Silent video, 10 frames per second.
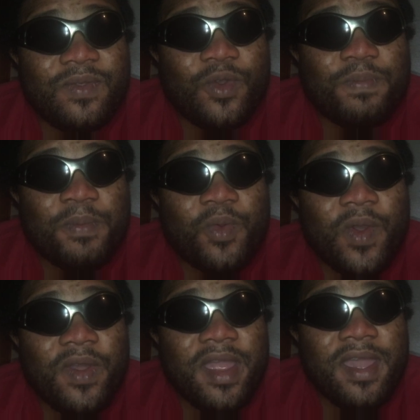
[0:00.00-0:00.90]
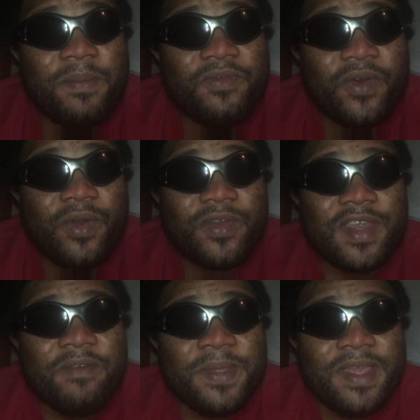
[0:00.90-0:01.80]
those people who were here before us
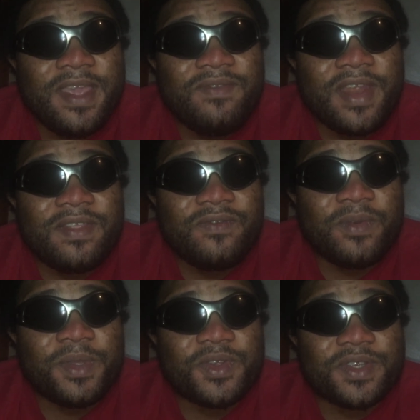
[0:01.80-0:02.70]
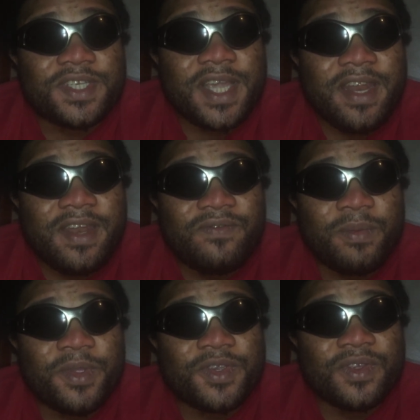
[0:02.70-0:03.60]
have been giving out information, sharing
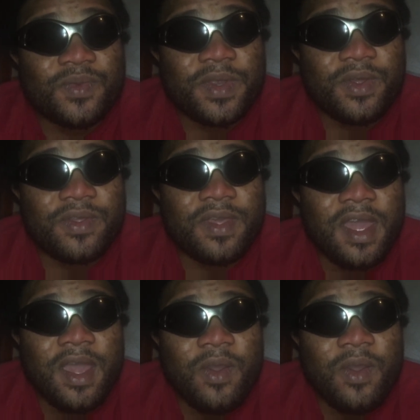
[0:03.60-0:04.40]
information with us.